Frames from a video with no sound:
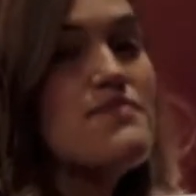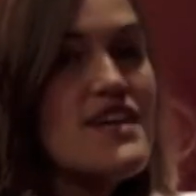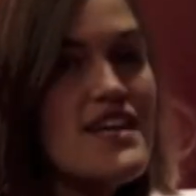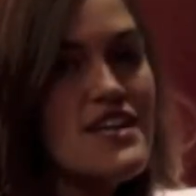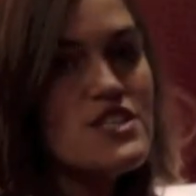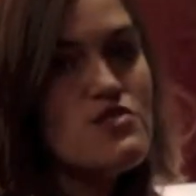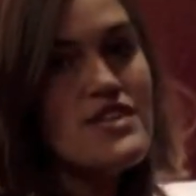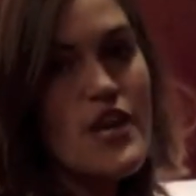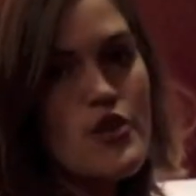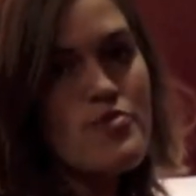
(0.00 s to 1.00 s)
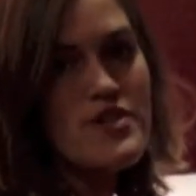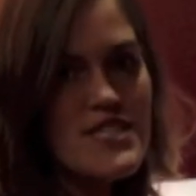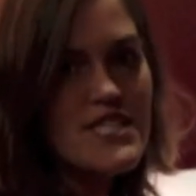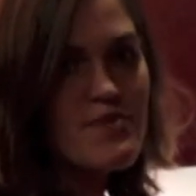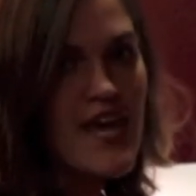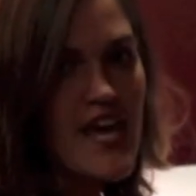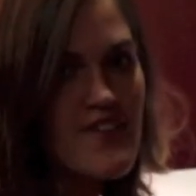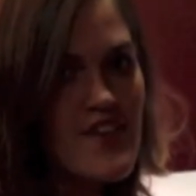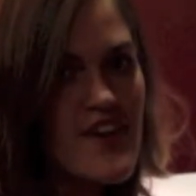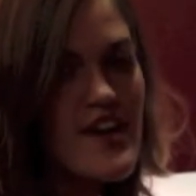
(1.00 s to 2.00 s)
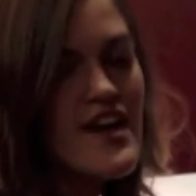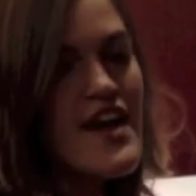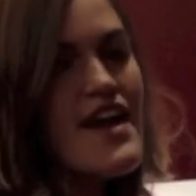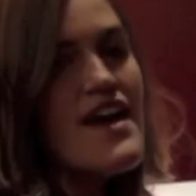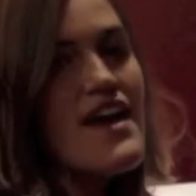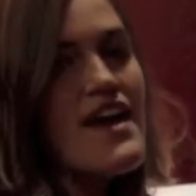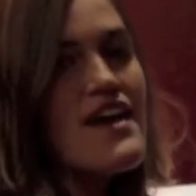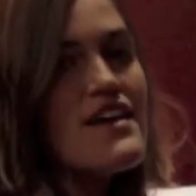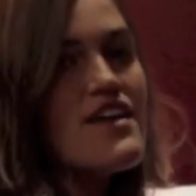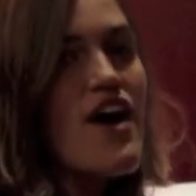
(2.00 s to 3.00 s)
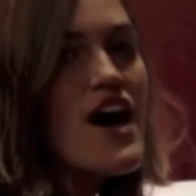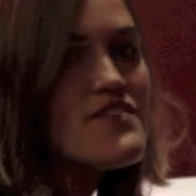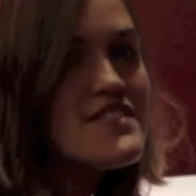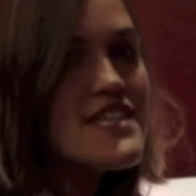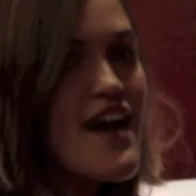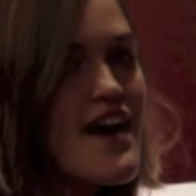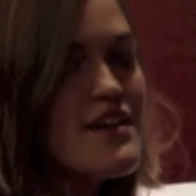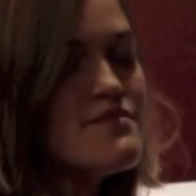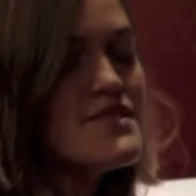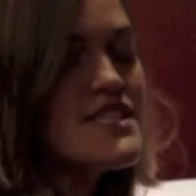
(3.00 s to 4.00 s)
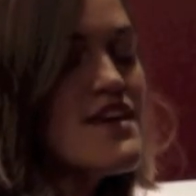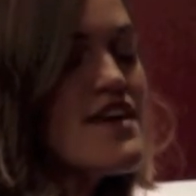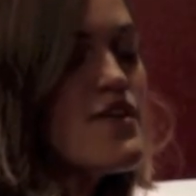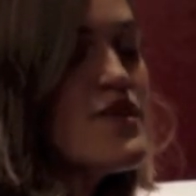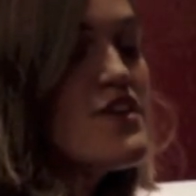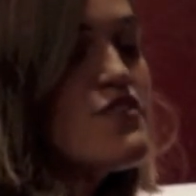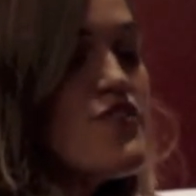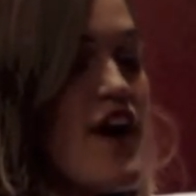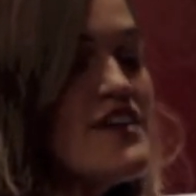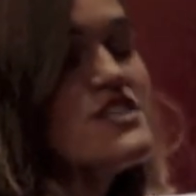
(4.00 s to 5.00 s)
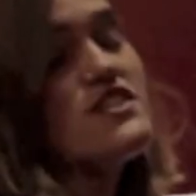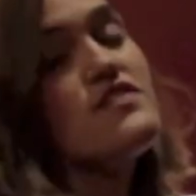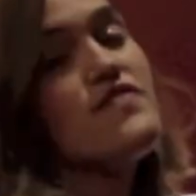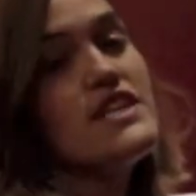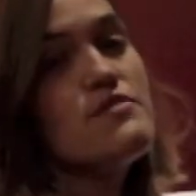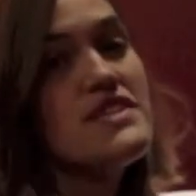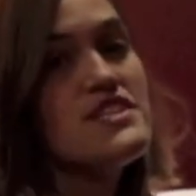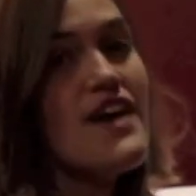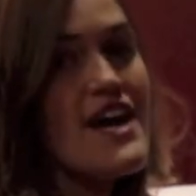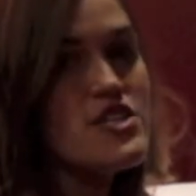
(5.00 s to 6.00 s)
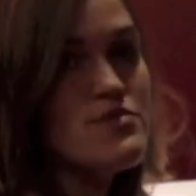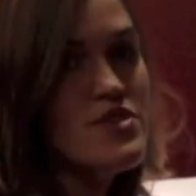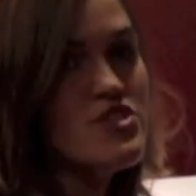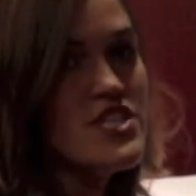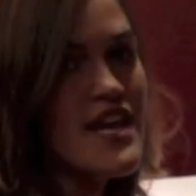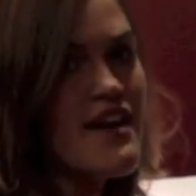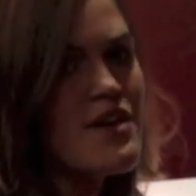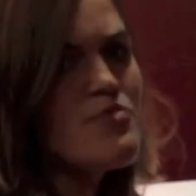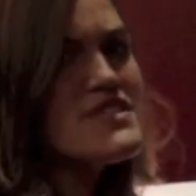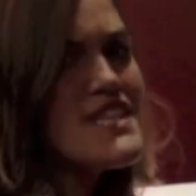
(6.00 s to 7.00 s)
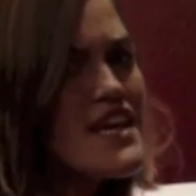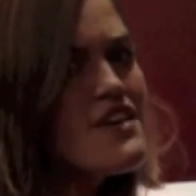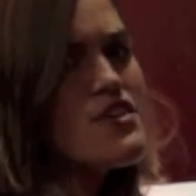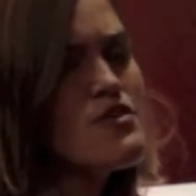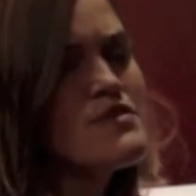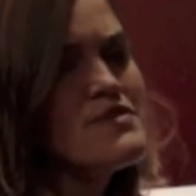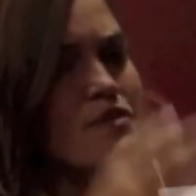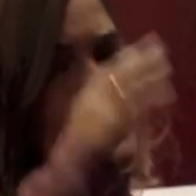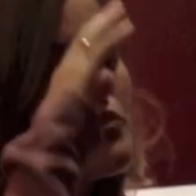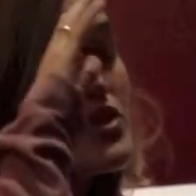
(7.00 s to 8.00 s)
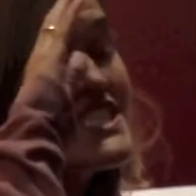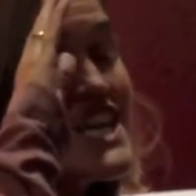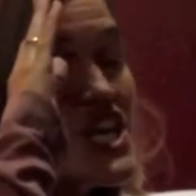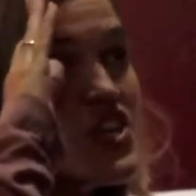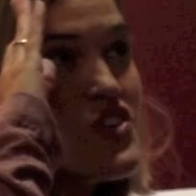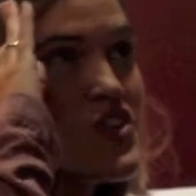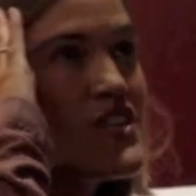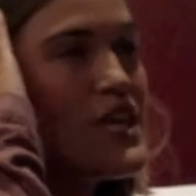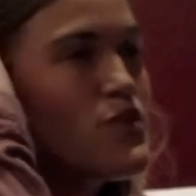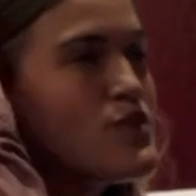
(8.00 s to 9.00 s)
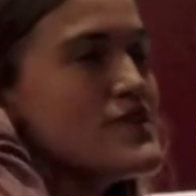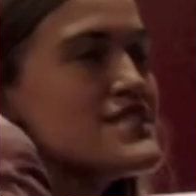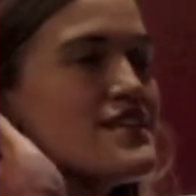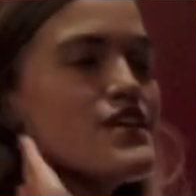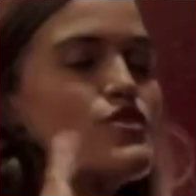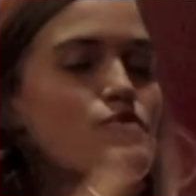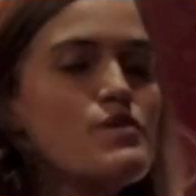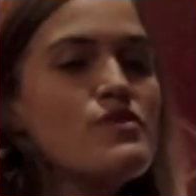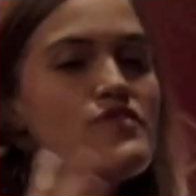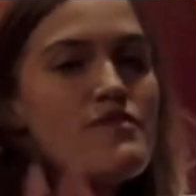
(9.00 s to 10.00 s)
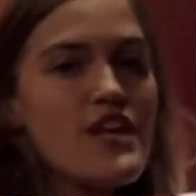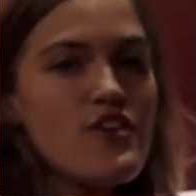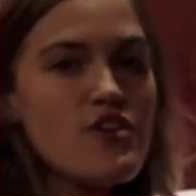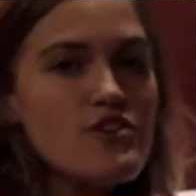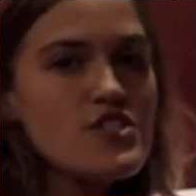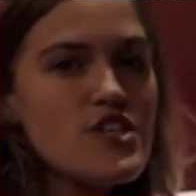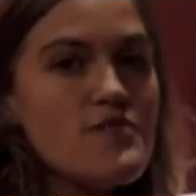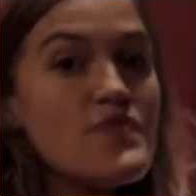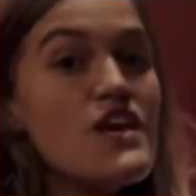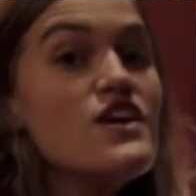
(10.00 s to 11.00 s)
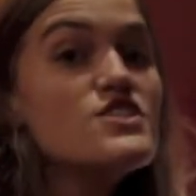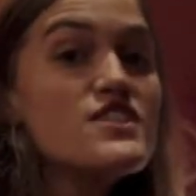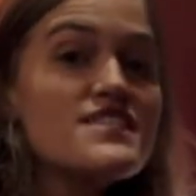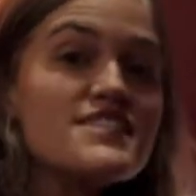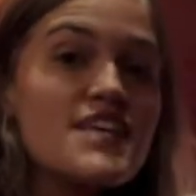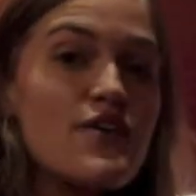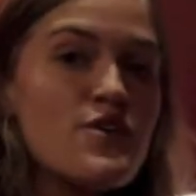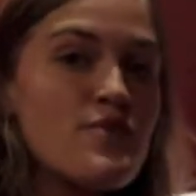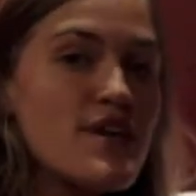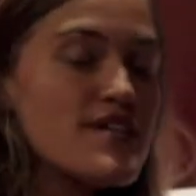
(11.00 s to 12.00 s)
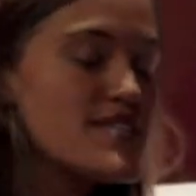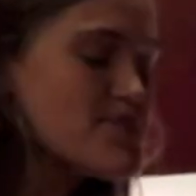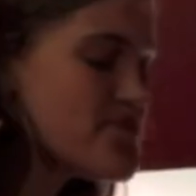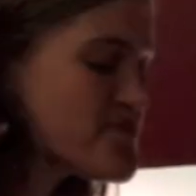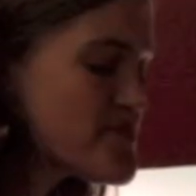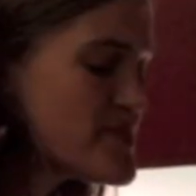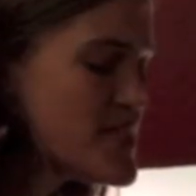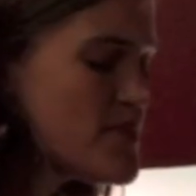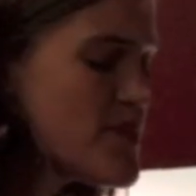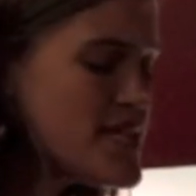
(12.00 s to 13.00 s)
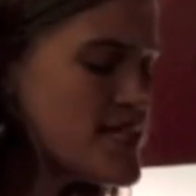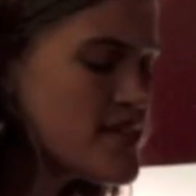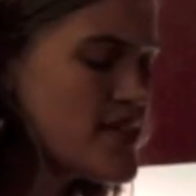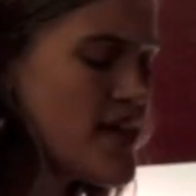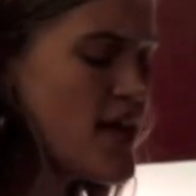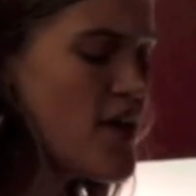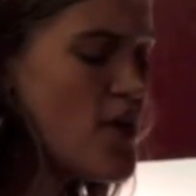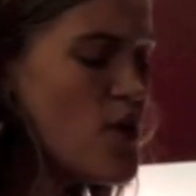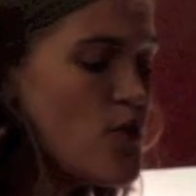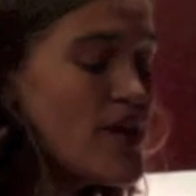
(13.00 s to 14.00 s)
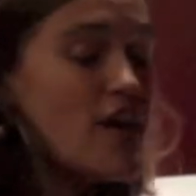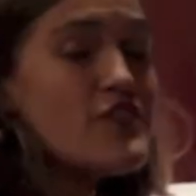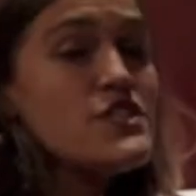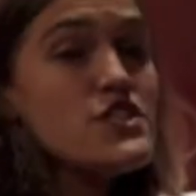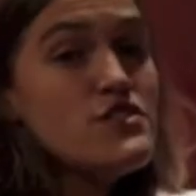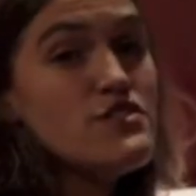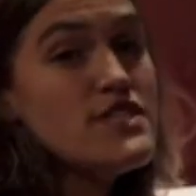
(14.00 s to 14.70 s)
meaning to another person's behavior. And oftentimes we can fall into the fundamental attribution error, particularly when we're dealing with people from another culture. So this is how it works. Basically, whenever you do